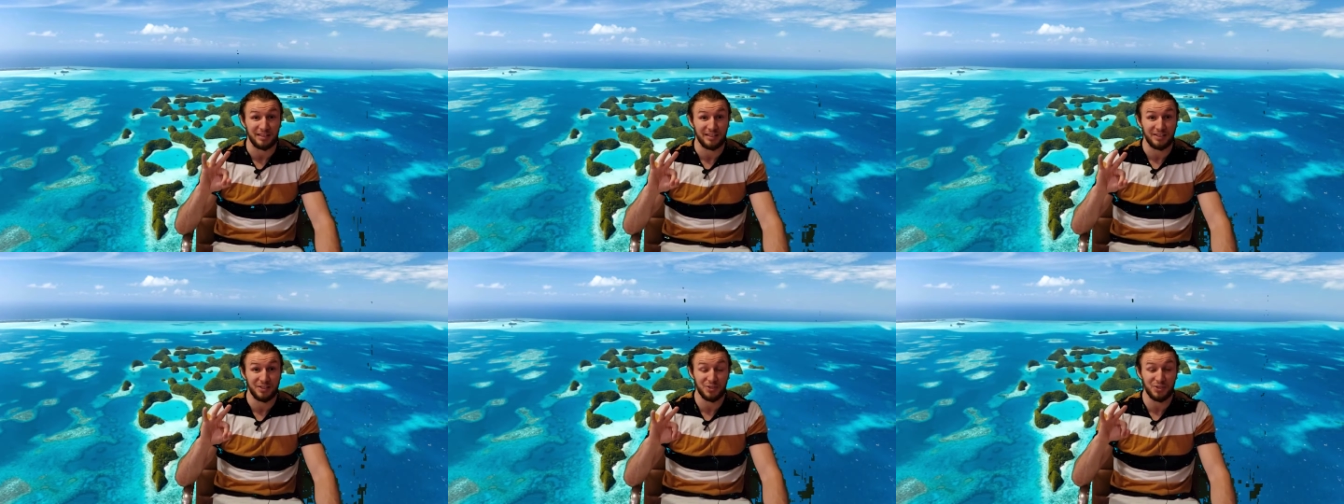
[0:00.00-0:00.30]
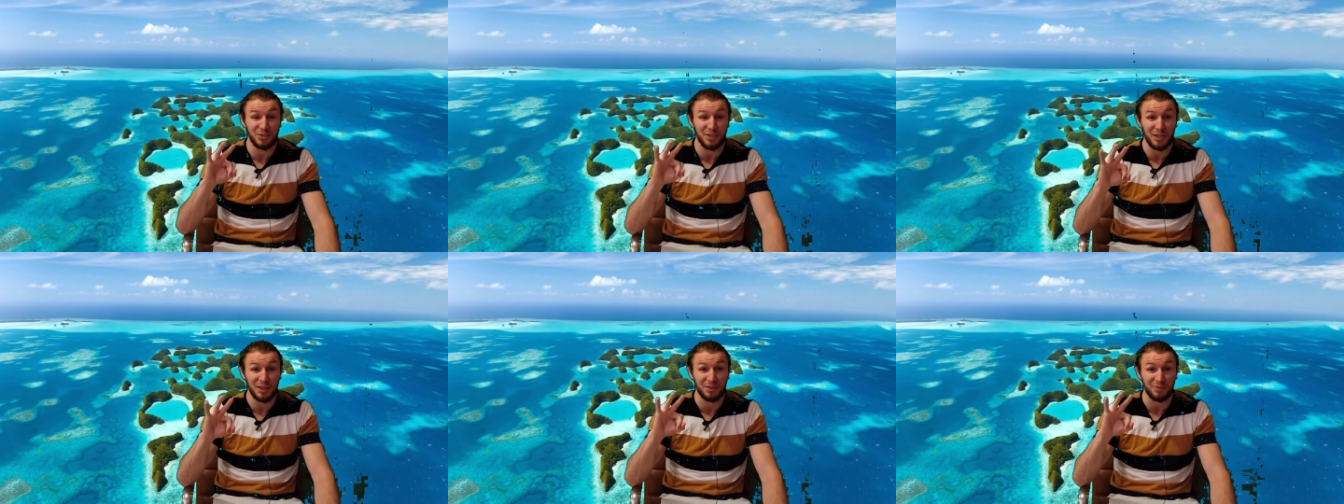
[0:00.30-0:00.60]
There's
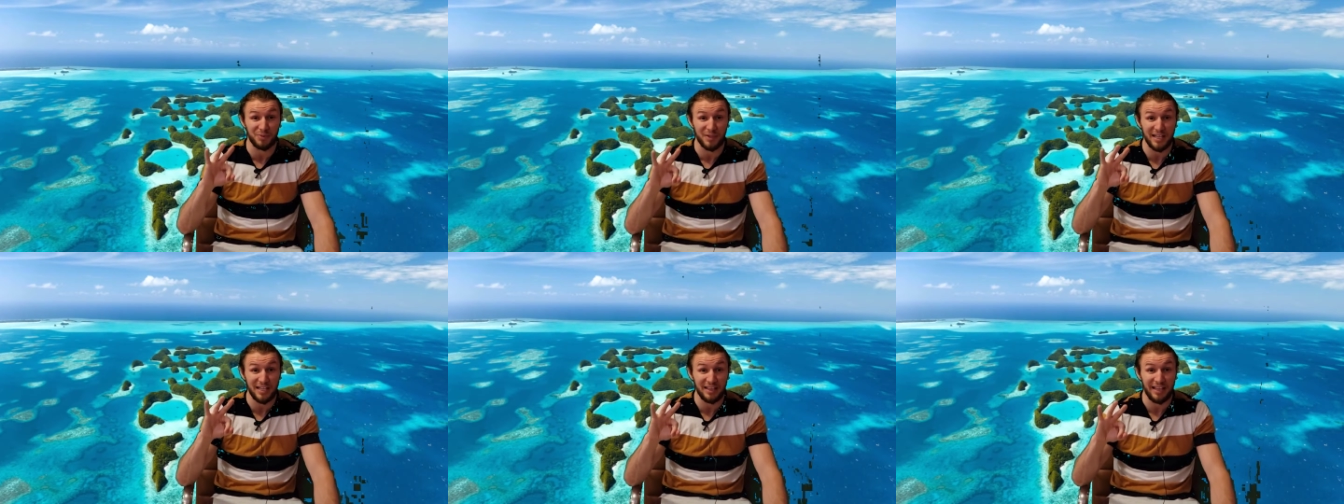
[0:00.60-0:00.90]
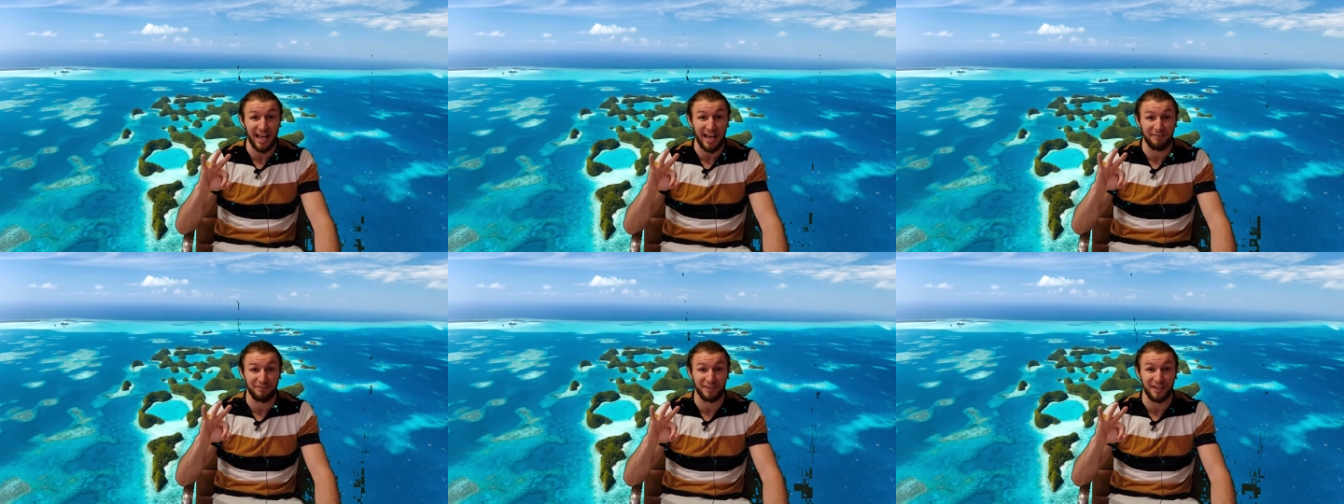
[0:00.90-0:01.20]
only 3
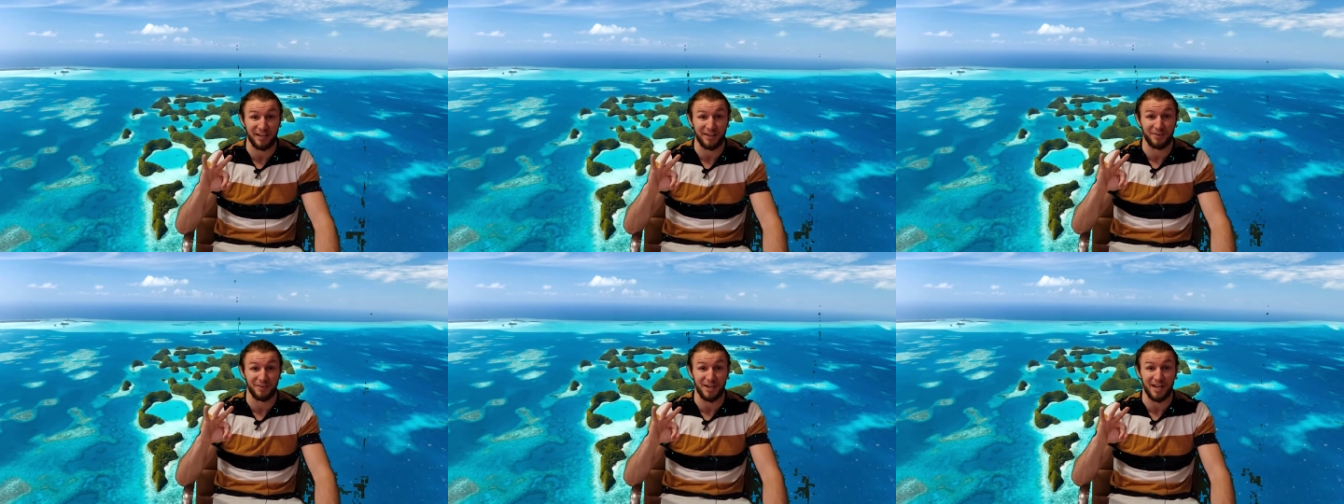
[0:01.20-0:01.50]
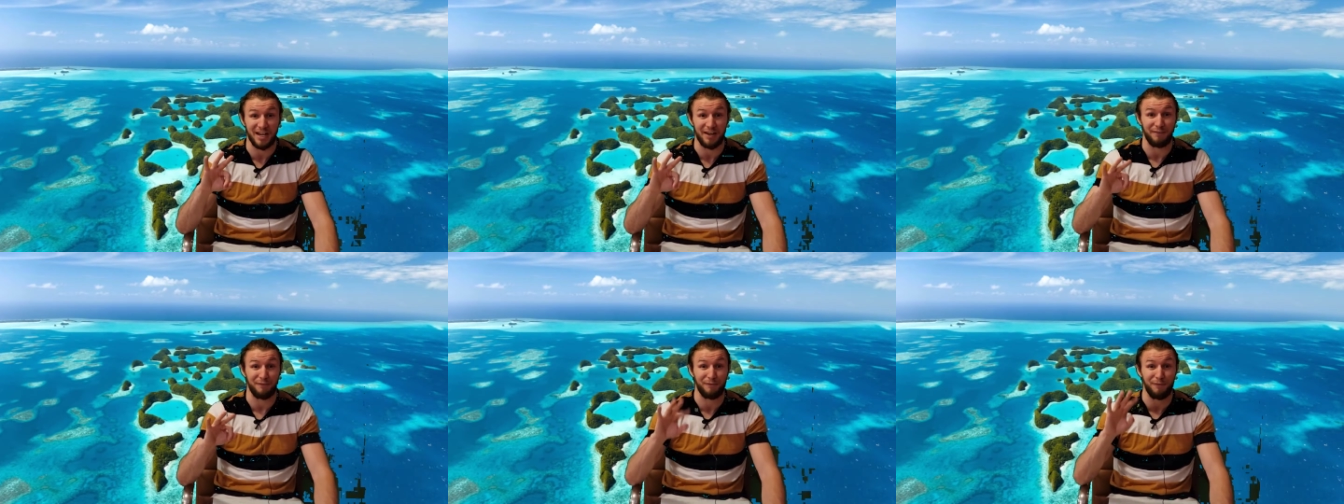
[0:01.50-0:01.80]
left on
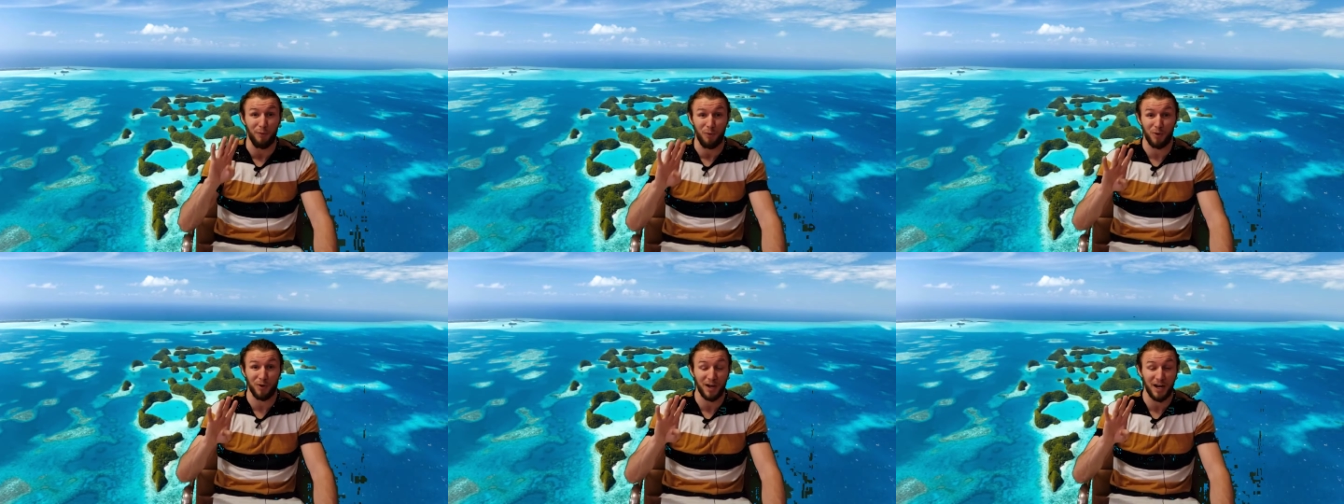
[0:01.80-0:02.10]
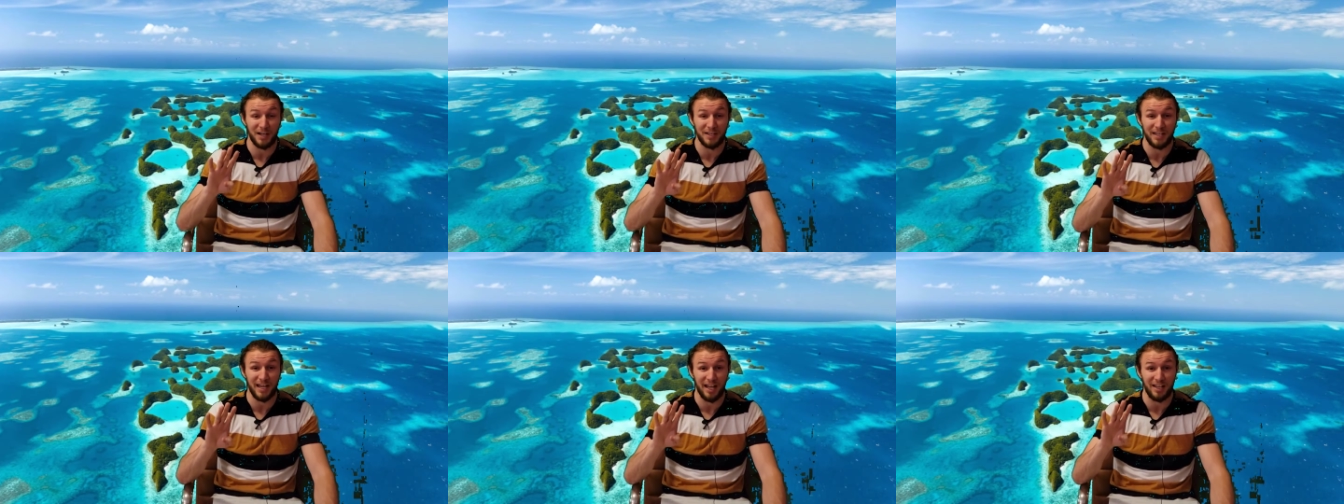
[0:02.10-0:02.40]
green, 4
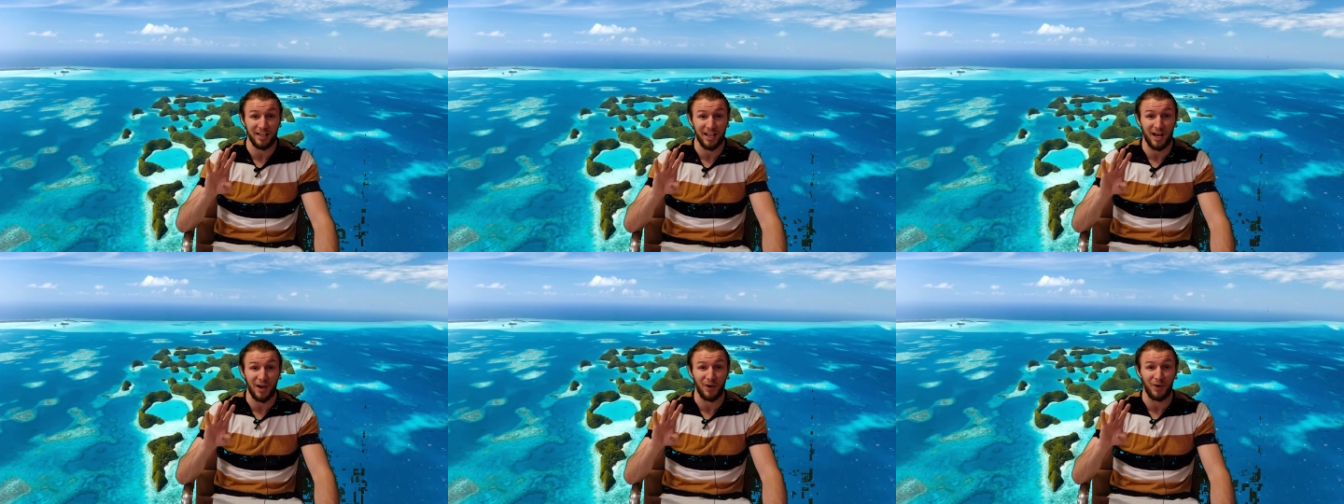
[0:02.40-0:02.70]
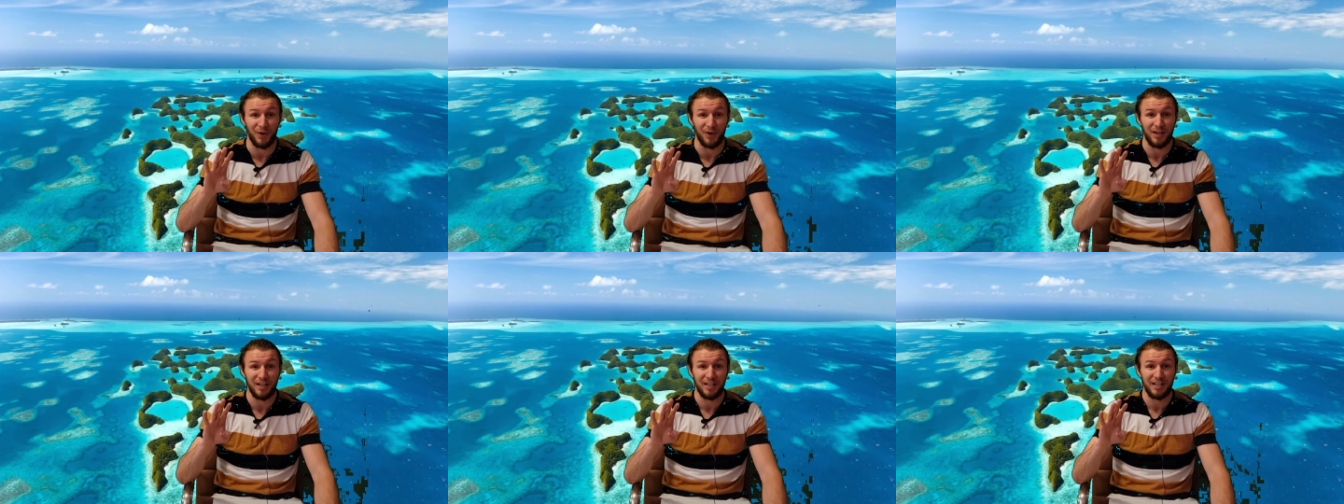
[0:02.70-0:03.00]
on
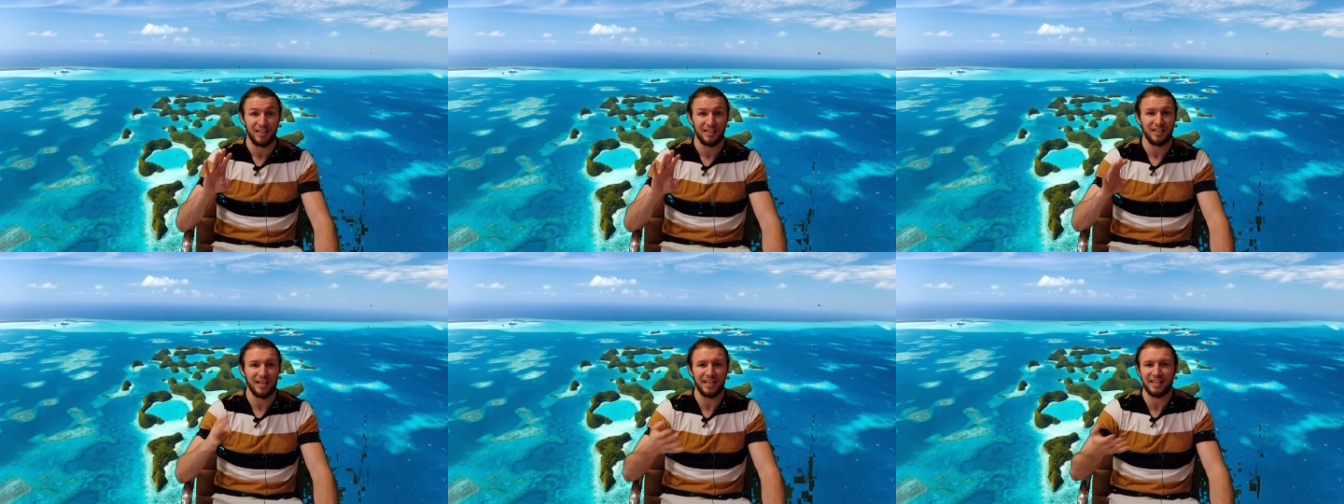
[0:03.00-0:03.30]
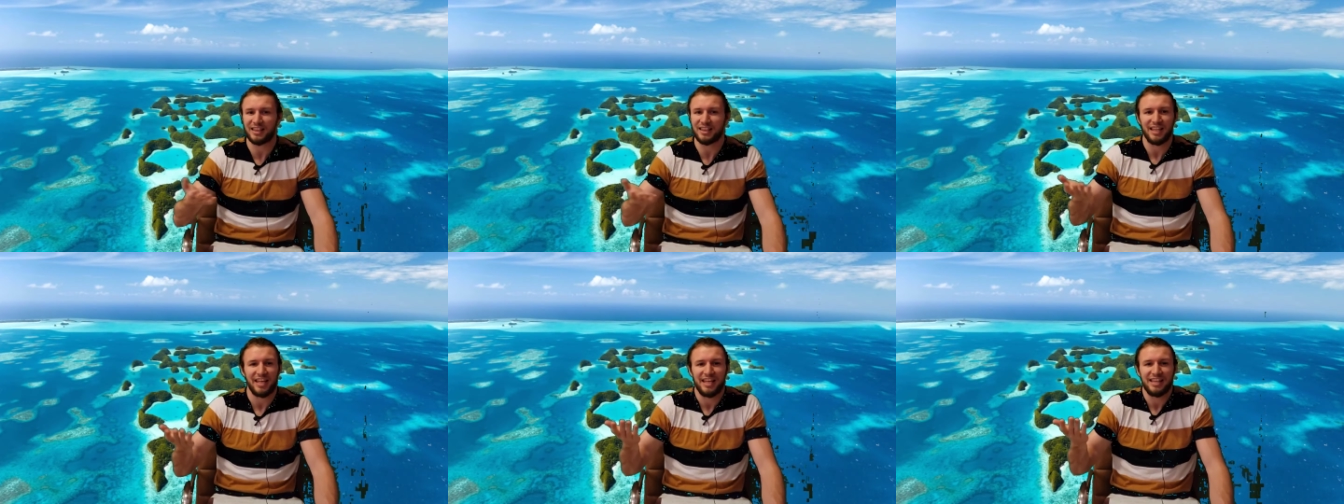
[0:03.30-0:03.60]
yellow.
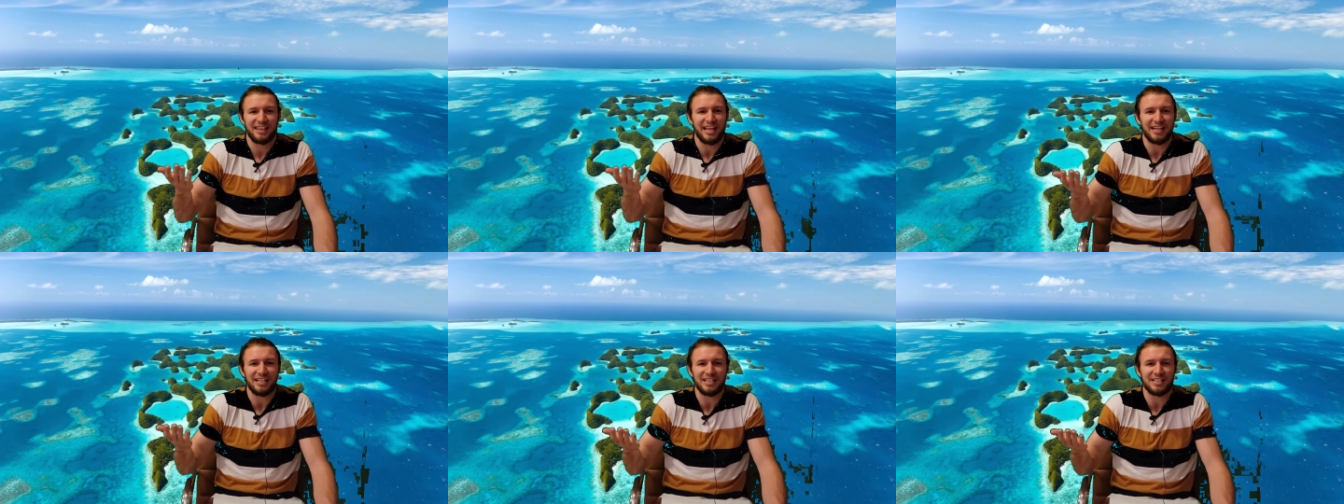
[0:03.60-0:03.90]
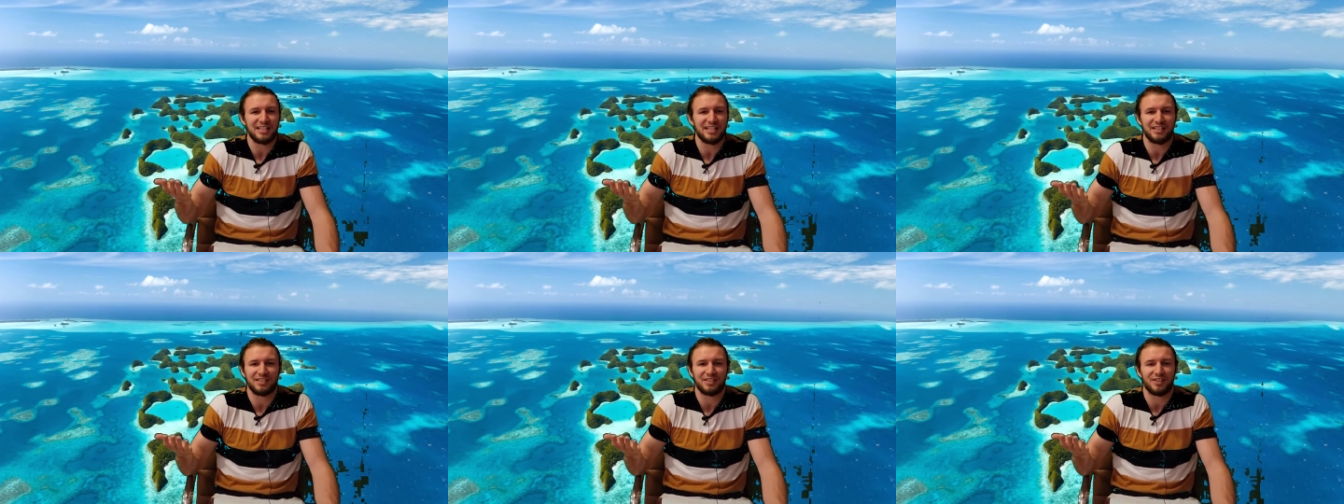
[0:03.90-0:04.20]
Like that
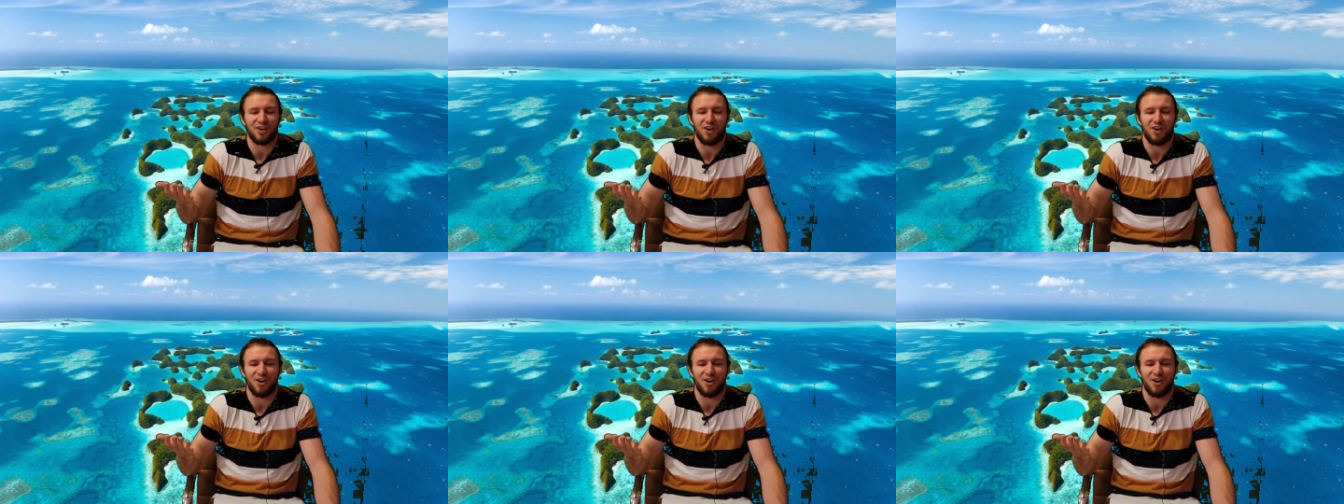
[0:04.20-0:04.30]
doesn't